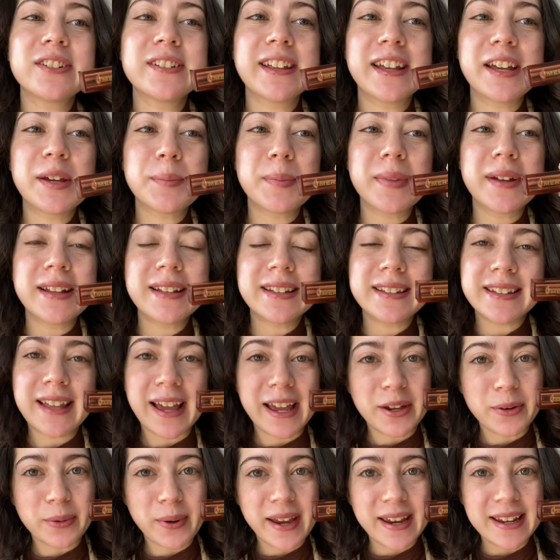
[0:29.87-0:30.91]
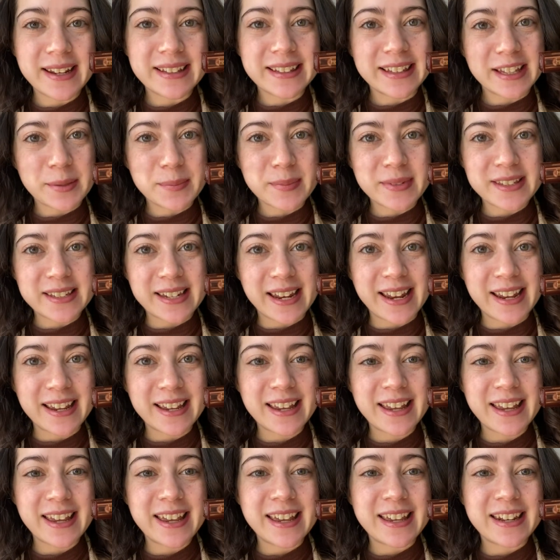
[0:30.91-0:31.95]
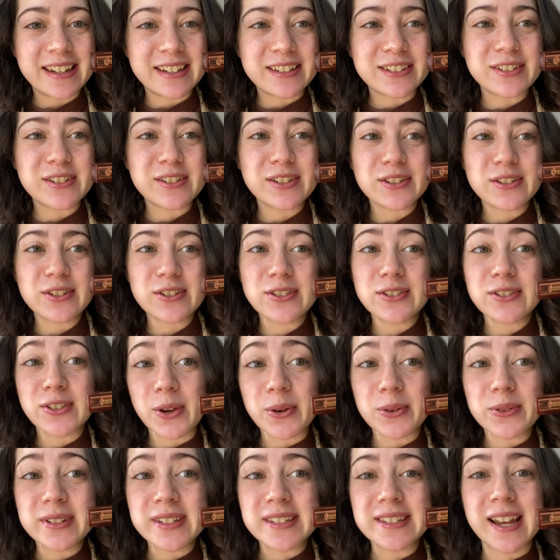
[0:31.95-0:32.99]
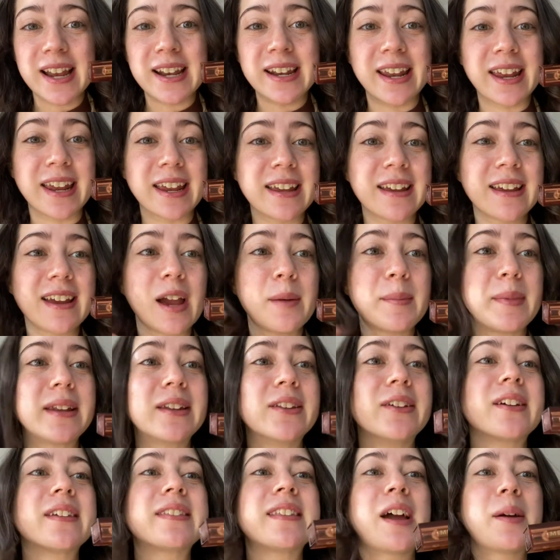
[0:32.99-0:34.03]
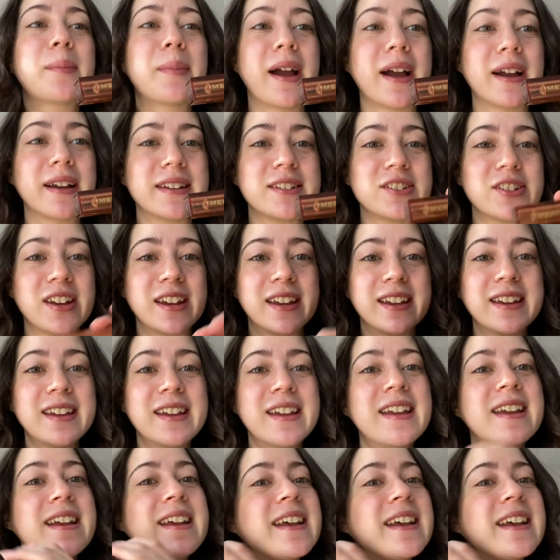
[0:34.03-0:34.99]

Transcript: lip lightweight lipstick. It is so stunning. I mean, look at that packaging.